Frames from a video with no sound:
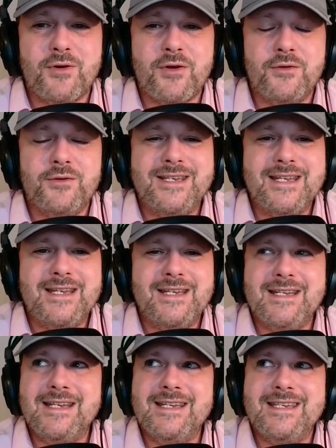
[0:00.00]
code
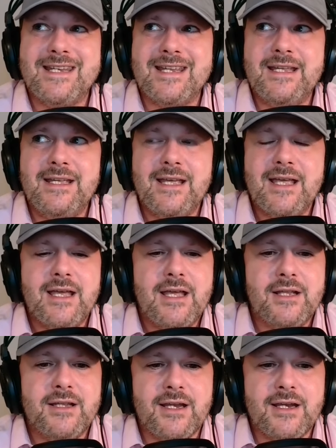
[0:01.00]
DDD
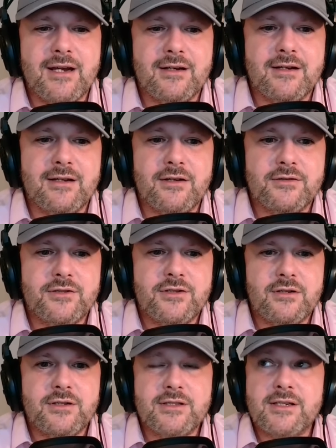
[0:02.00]
and get entered in those
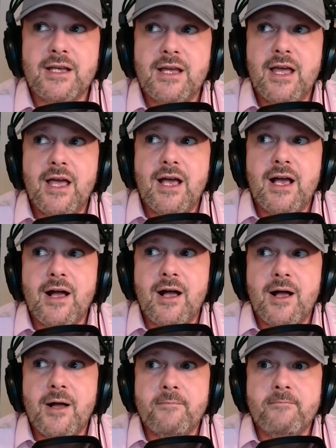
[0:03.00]
Johns.
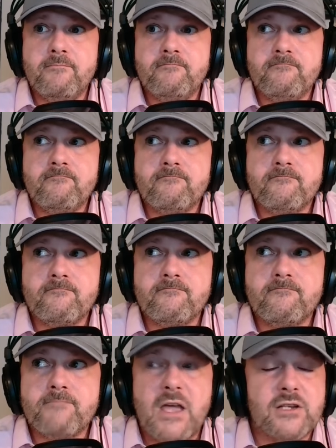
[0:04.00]

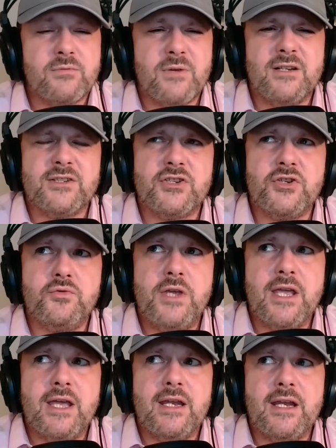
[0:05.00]
As well as you
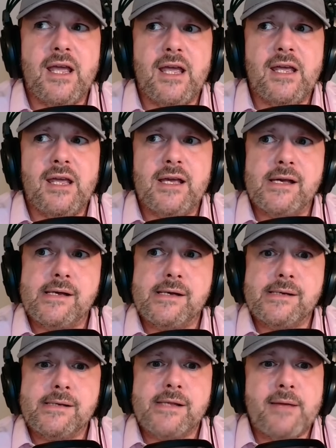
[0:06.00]
get
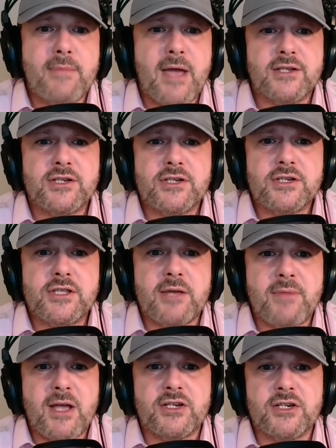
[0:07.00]
a, they match
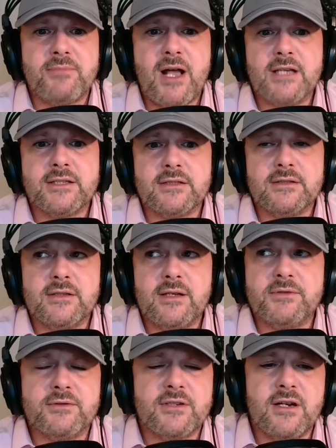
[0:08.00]
your deposit up
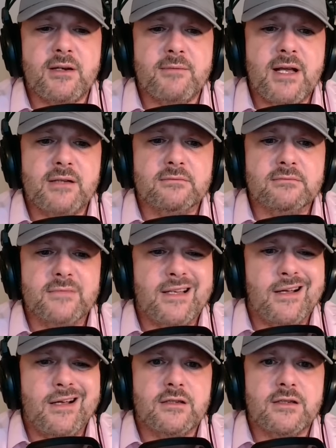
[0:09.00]
to a certain amount, like
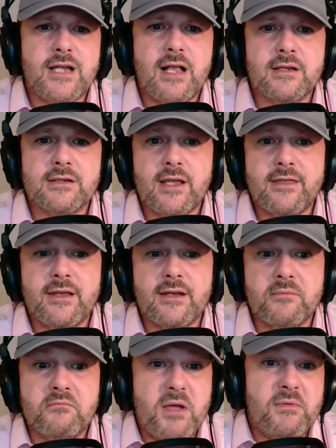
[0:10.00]
$100, I think.
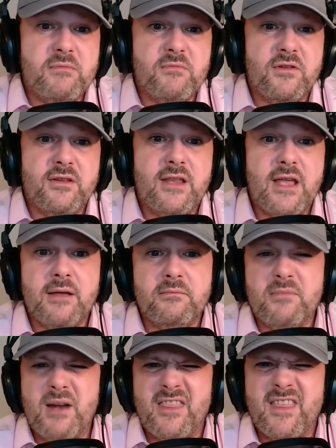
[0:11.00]
Maybe more than that,
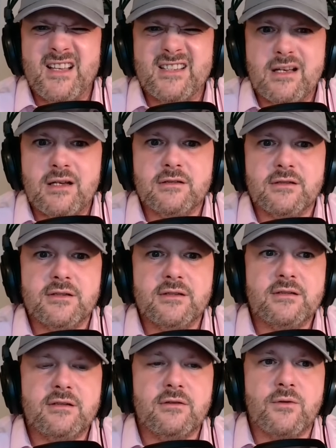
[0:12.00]
but I think it's $100.
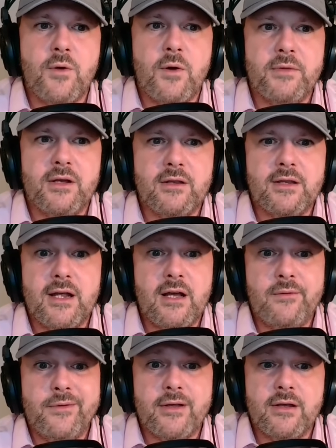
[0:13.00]
So don't quote me on that. I
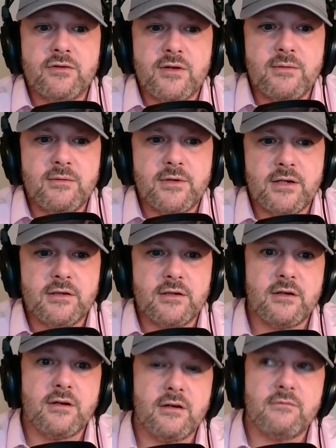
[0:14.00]
don't want to get in trouble with
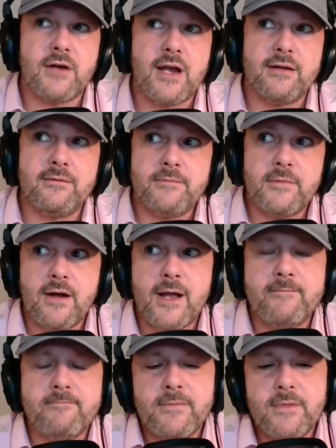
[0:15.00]
Underdog or Ray. All right.
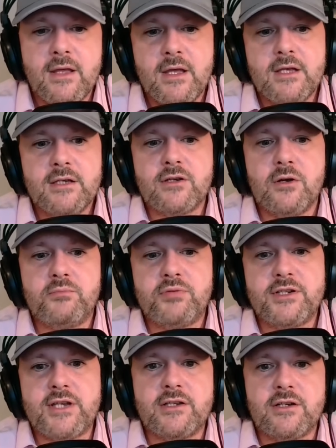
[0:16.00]
So
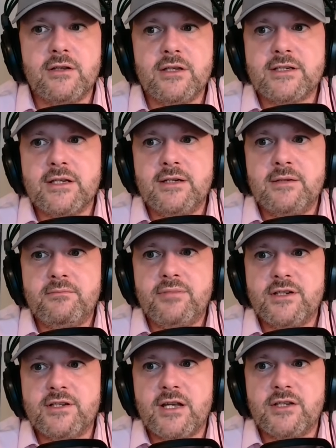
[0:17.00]
appreciate y'all listening.
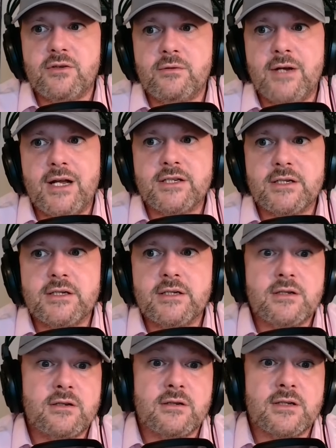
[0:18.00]
Appreciate y'all watching.
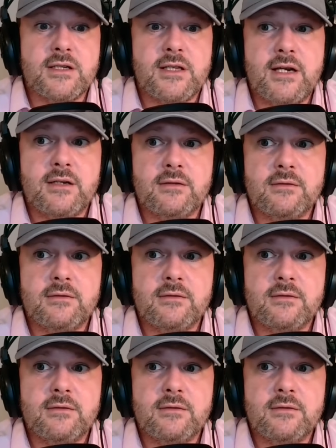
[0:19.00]
Talk to you later.